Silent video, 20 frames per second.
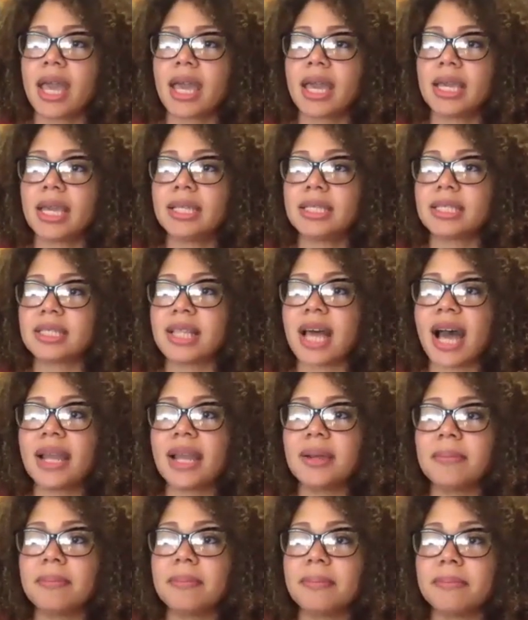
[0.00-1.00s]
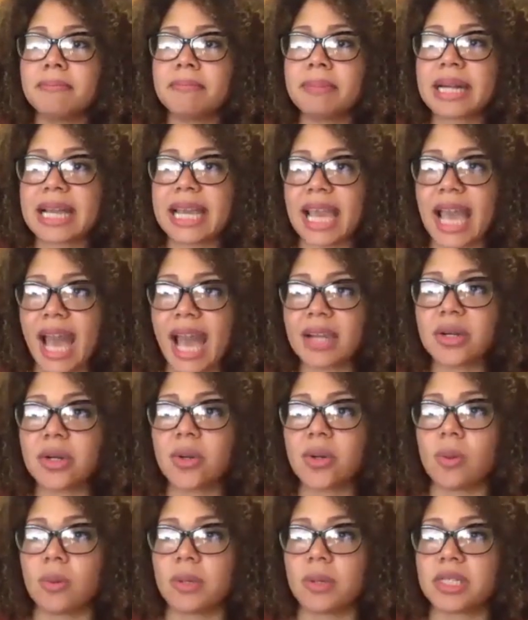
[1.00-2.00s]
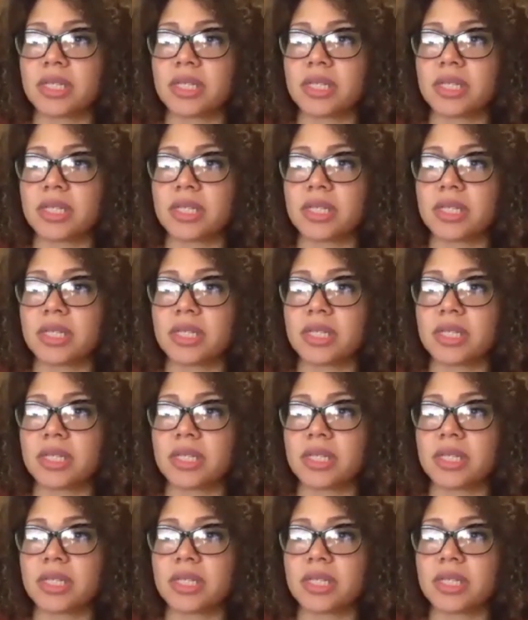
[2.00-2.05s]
it's not a mechanical one.